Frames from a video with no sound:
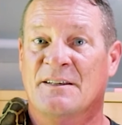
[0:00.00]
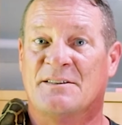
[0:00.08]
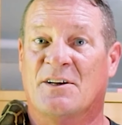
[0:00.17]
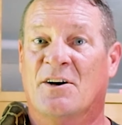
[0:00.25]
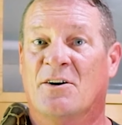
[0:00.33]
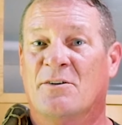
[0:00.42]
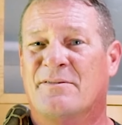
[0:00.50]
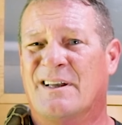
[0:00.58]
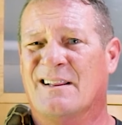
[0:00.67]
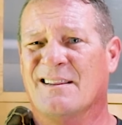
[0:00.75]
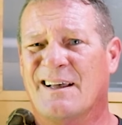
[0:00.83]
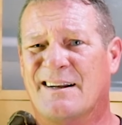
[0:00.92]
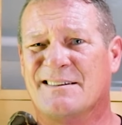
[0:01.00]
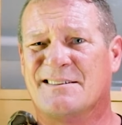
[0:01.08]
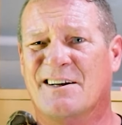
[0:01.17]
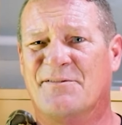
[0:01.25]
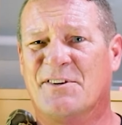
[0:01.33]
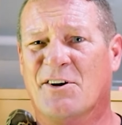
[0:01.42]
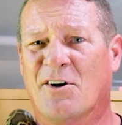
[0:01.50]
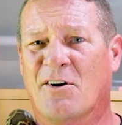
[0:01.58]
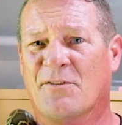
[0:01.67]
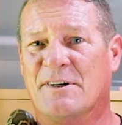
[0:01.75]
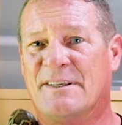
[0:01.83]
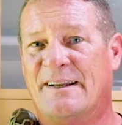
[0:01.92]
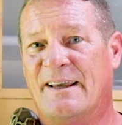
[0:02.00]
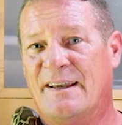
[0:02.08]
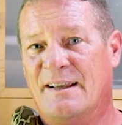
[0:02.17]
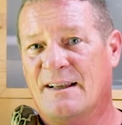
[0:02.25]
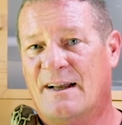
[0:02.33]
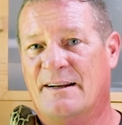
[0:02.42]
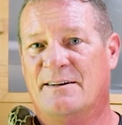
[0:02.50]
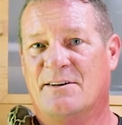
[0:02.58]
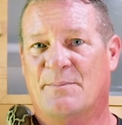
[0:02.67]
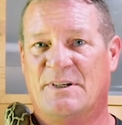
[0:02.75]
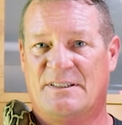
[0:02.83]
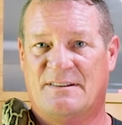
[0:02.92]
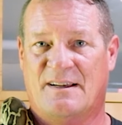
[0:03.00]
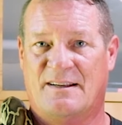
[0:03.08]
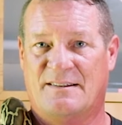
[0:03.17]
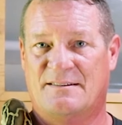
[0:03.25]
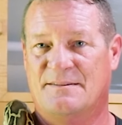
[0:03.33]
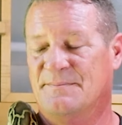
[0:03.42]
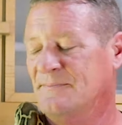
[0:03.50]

So we've got a lot of stuff to go over today on Intrepid Exotics.